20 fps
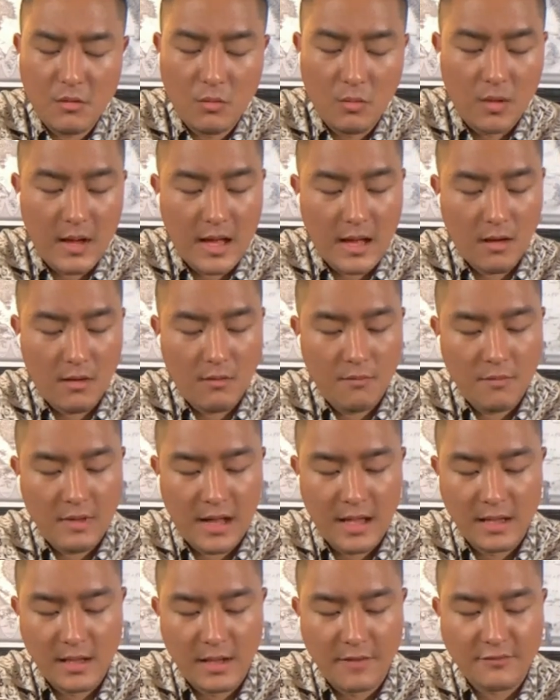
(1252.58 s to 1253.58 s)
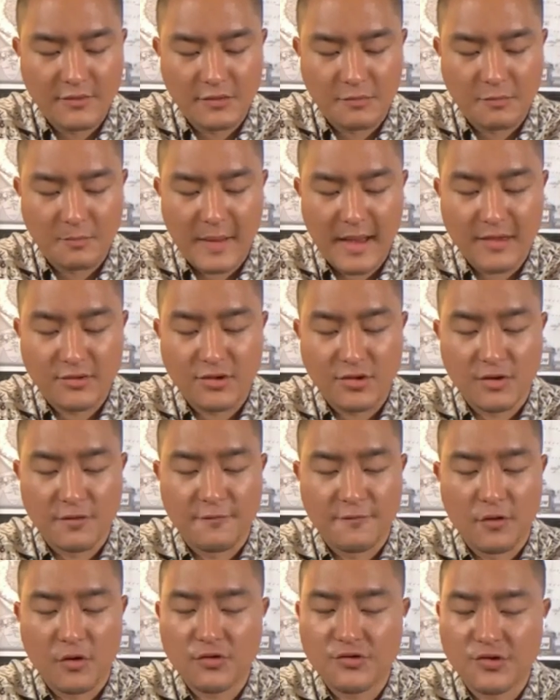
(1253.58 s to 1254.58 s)
Wow, I love this passage.
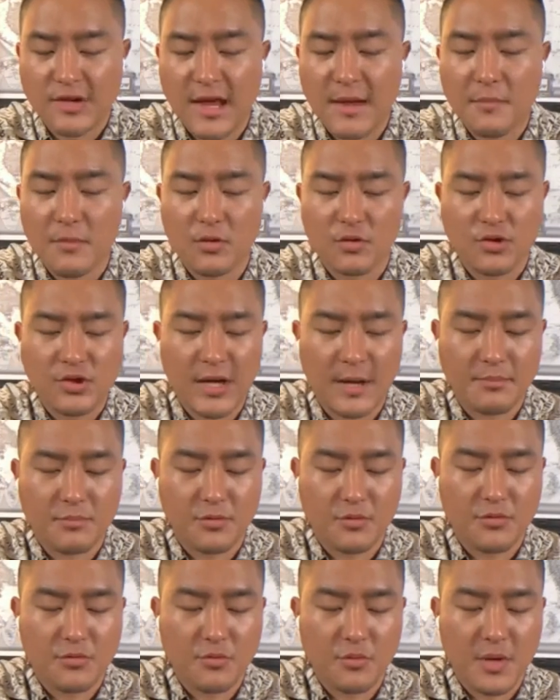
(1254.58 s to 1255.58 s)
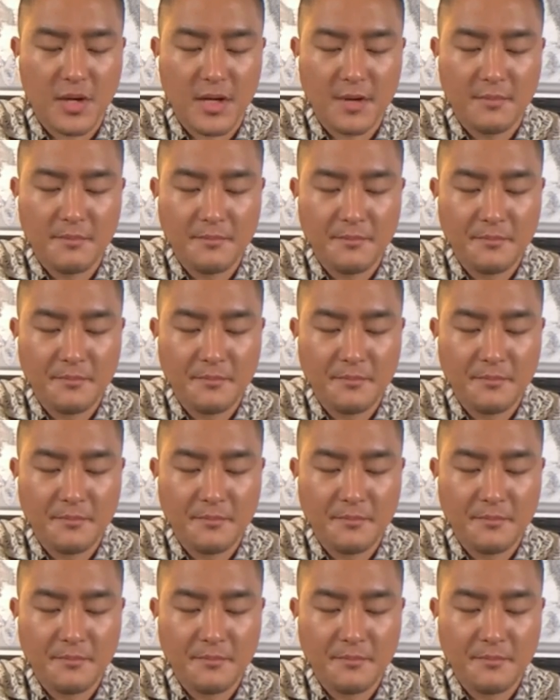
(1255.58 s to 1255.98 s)
1 Samuel chapter 3.